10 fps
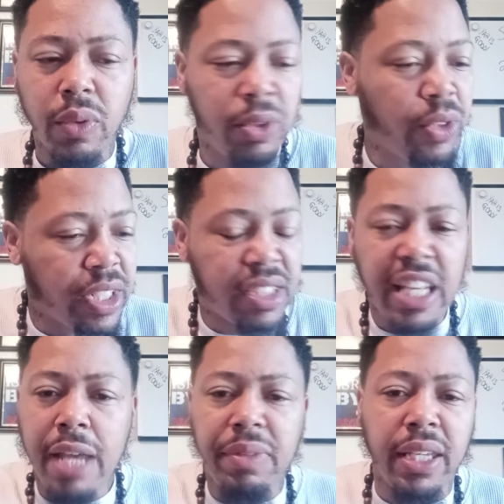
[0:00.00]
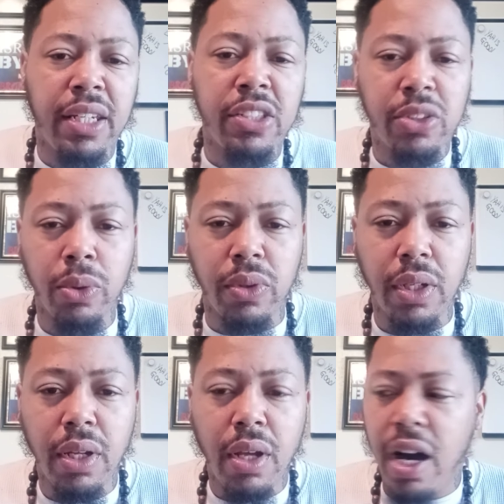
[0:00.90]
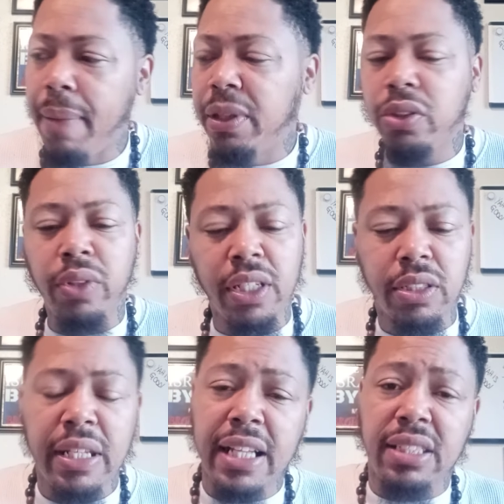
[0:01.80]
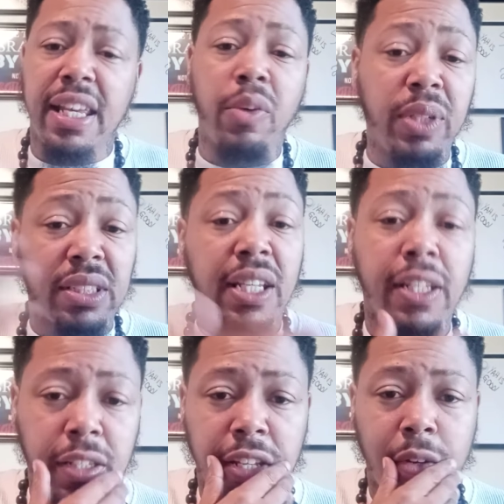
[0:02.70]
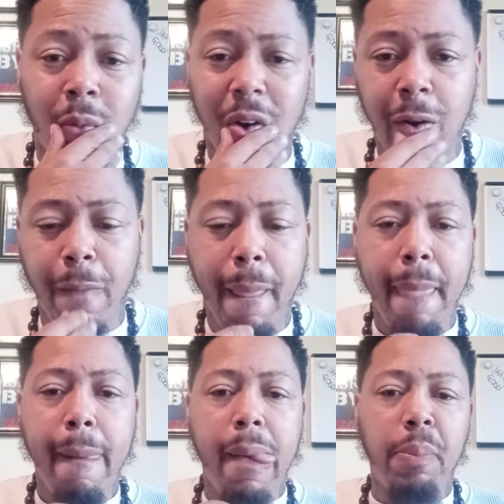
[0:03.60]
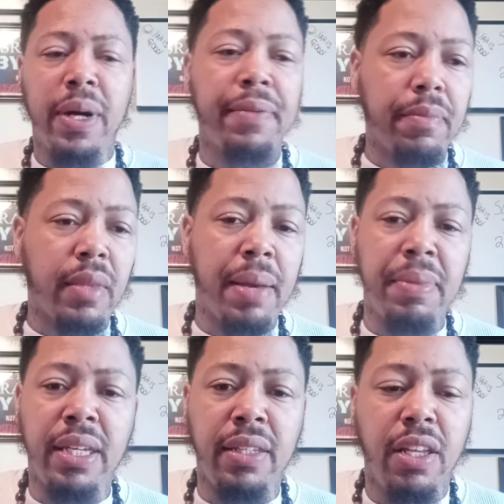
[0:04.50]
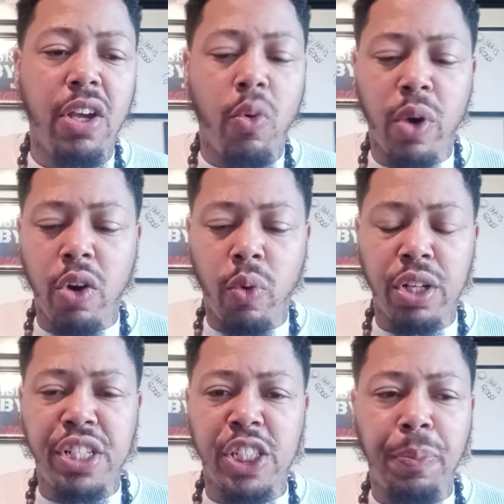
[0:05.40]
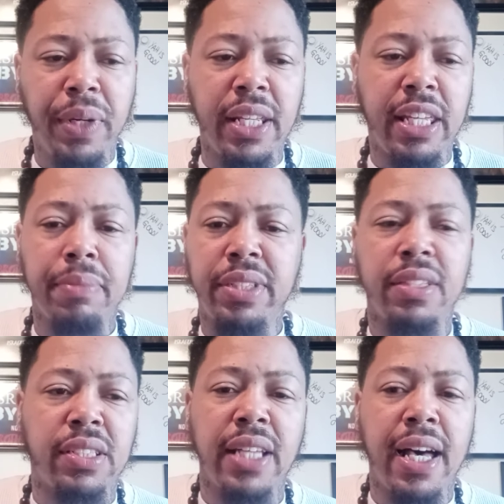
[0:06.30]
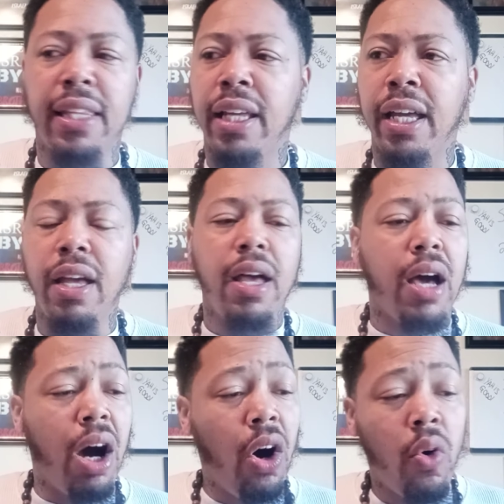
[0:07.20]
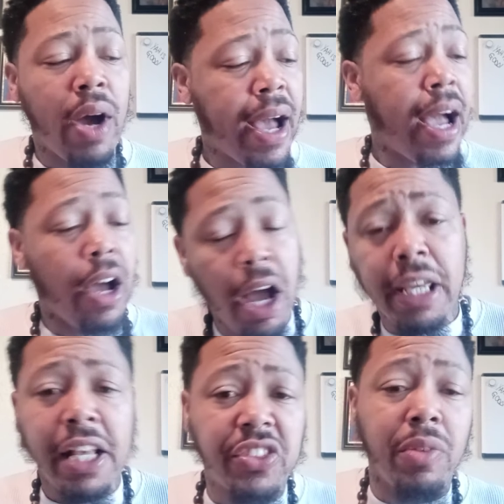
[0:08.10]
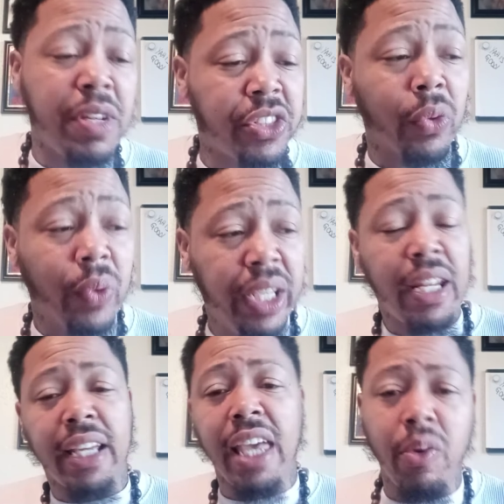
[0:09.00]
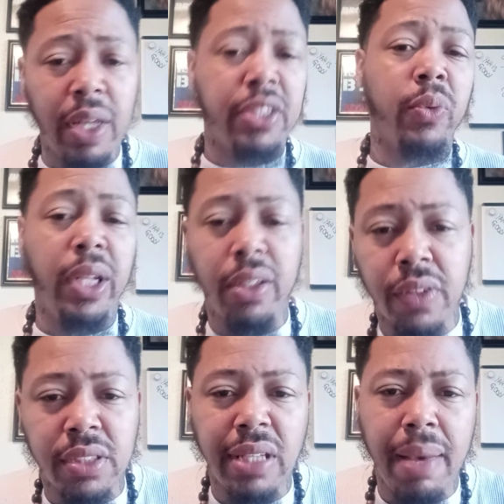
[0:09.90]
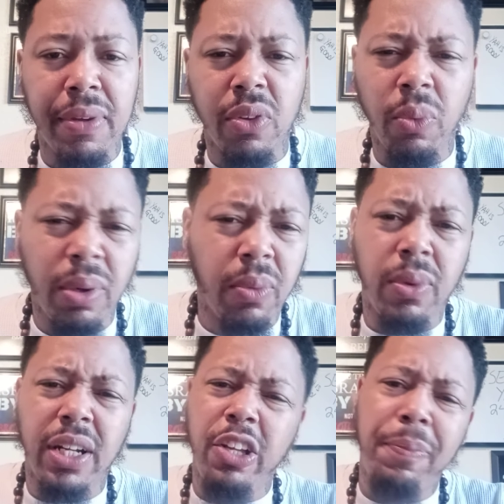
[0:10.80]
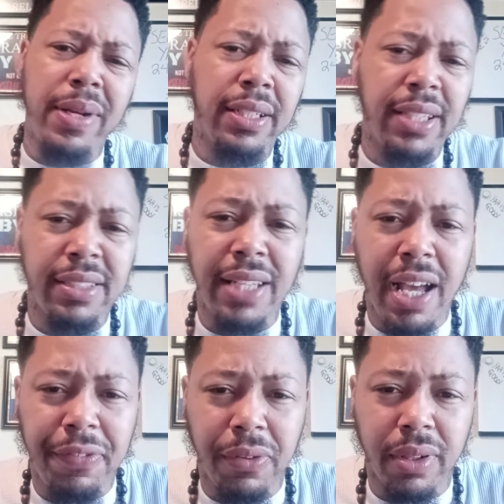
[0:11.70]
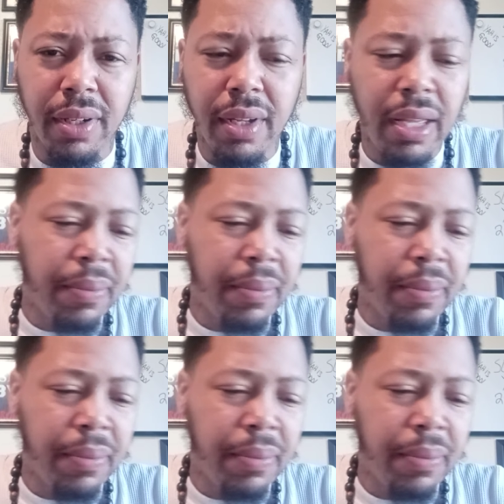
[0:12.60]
We're doing the same thing in this truth. I'm going to do this. Not saying we sinning in the world, but I mean, we're just putting him to the side like, I got so much to read. I can't wait to read it on the Sabbath. What are you putting it to the side for?